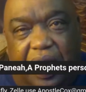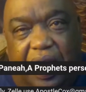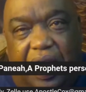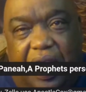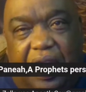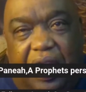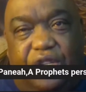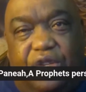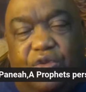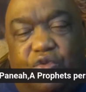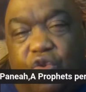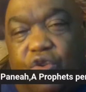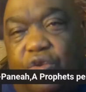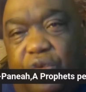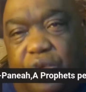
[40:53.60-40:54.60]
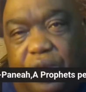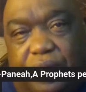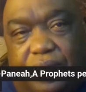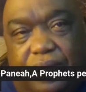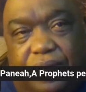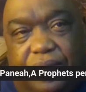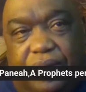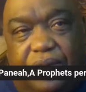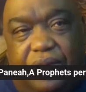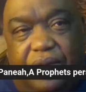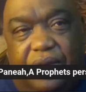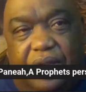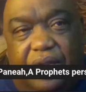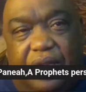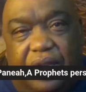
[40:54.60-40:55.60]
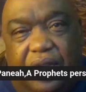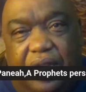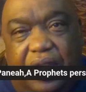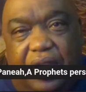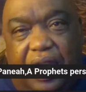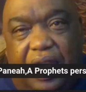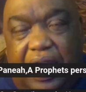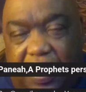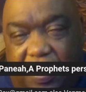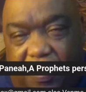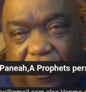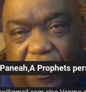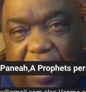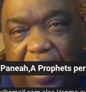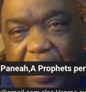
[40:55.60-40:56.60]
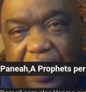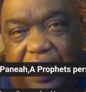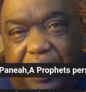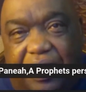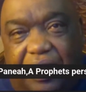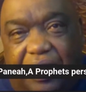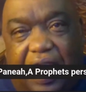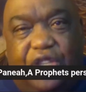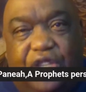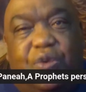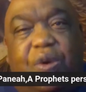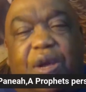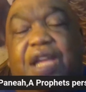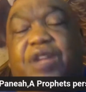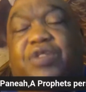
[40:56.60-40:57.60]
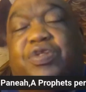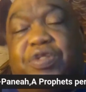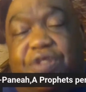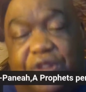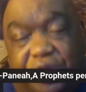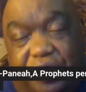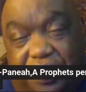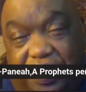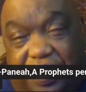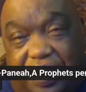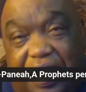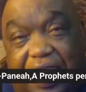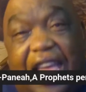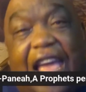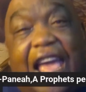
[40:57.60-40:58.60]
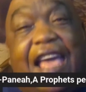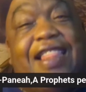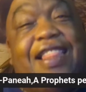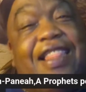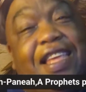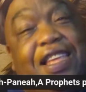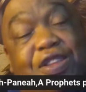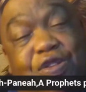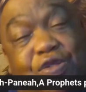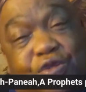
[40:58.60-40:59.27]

As you grew in the faith, as you were introduced, and then you